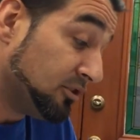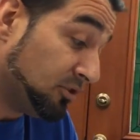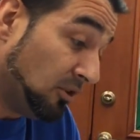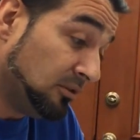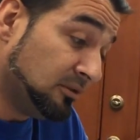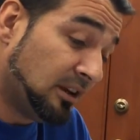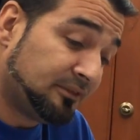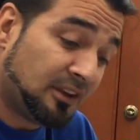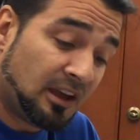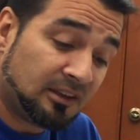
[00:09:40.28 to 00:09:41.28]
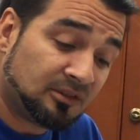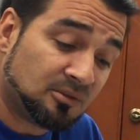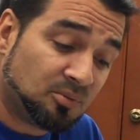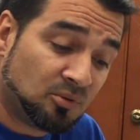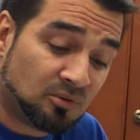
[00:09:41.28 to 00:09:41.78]
Salt you have to add
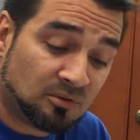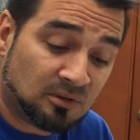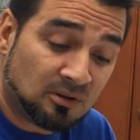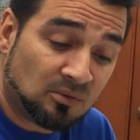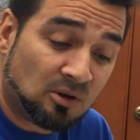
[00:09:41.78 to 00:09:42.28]
to the pool.